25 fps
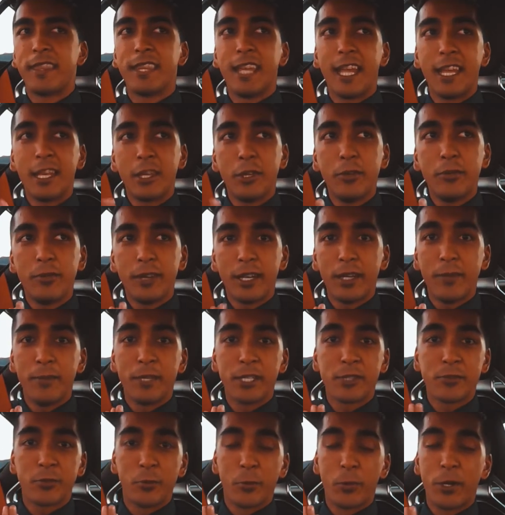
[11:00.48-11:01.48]
Thank you very
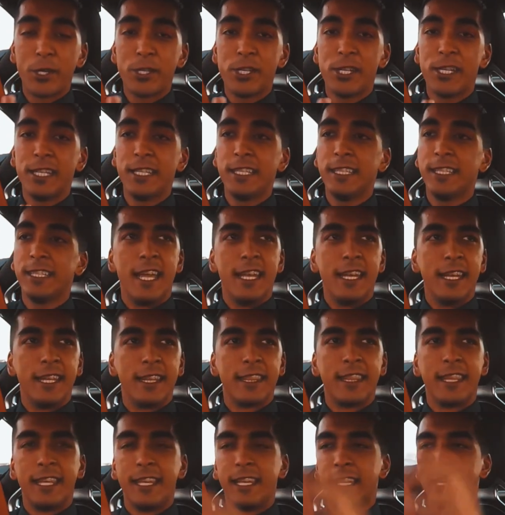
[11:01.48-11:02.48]
much for watching, and I
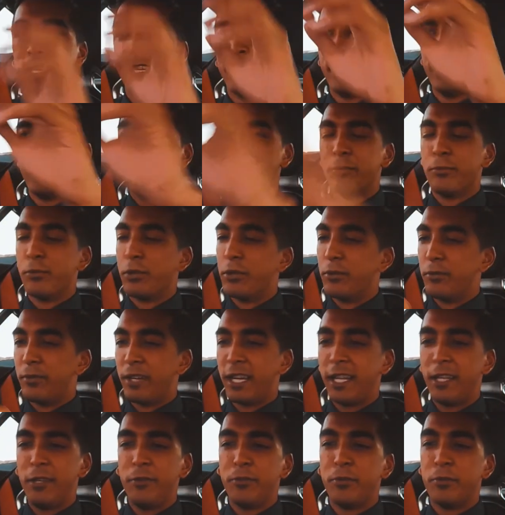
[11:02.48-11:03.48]
think for the
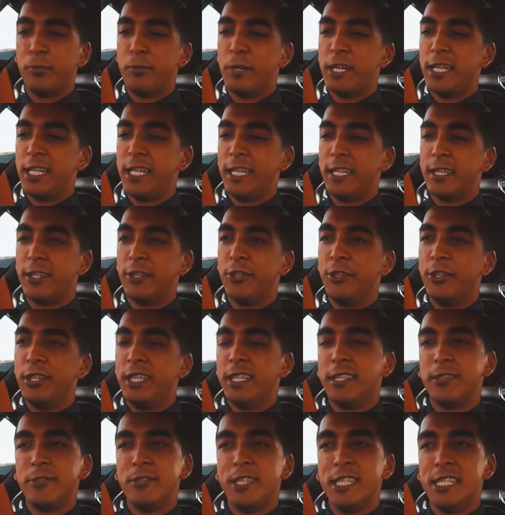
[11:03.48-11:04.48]
value for money, I know
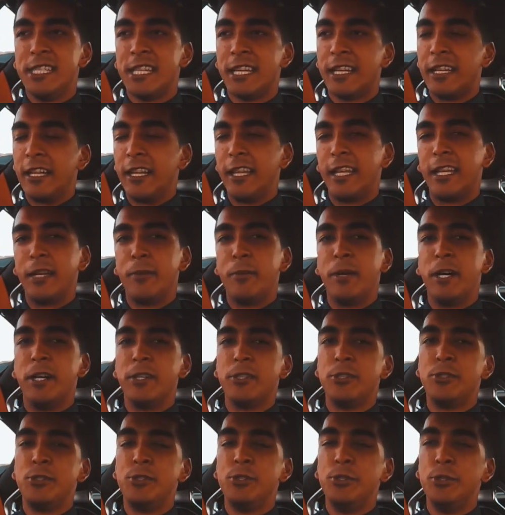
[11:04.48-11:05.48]
these retail at about
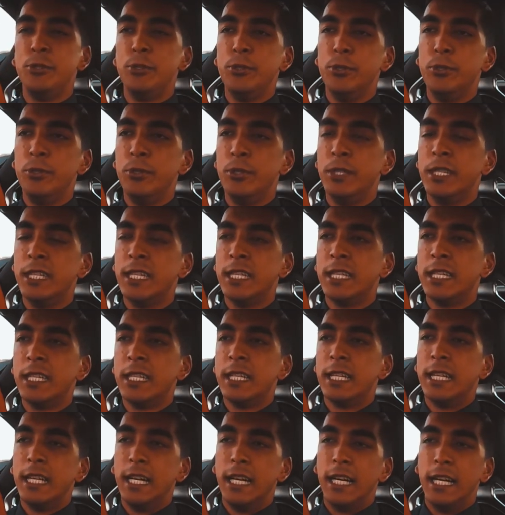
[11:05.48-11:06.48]

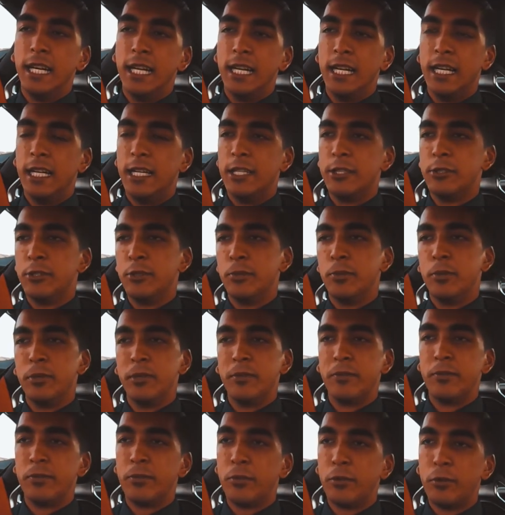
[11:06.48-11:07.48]

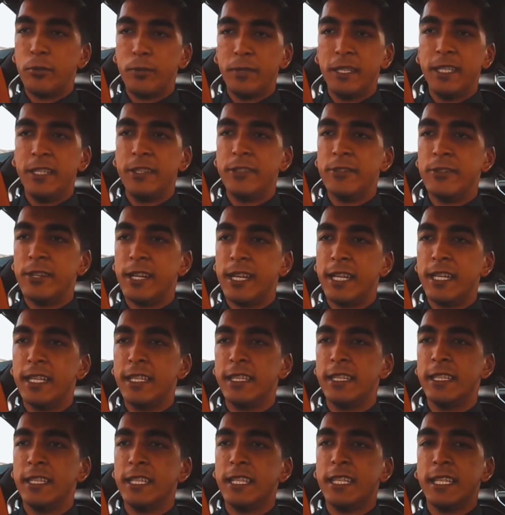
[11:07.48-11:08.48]
2.4 million
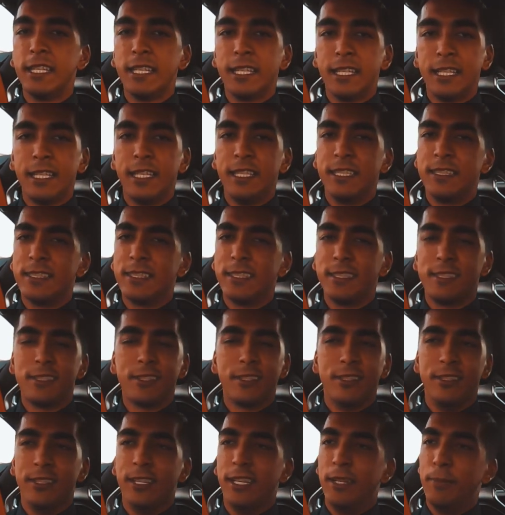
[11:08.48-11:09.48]
rand. It's
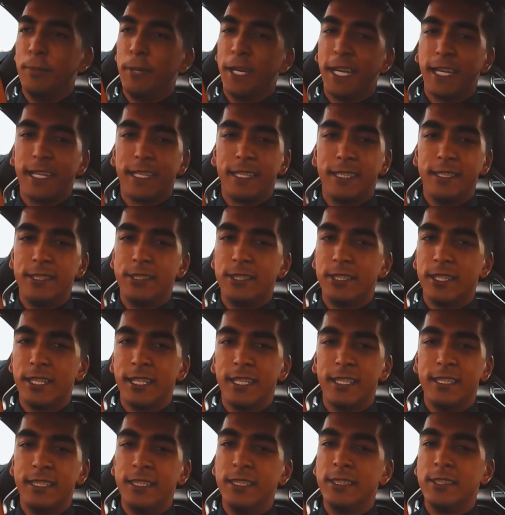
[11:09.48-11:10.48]
a great package
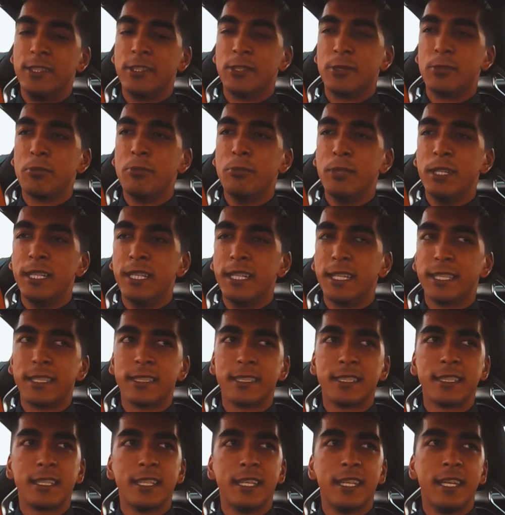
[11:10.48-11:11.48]
and it just
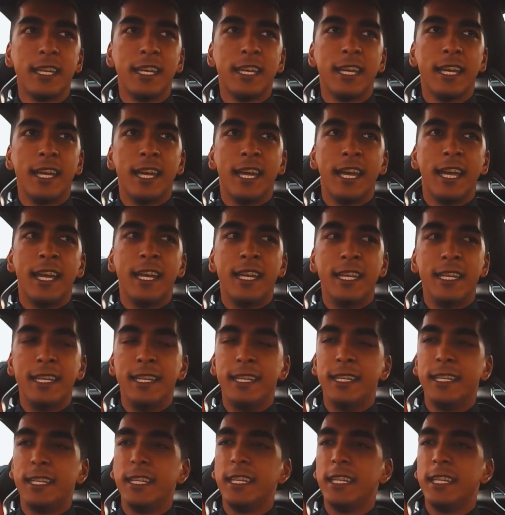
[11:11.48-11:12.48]
works, and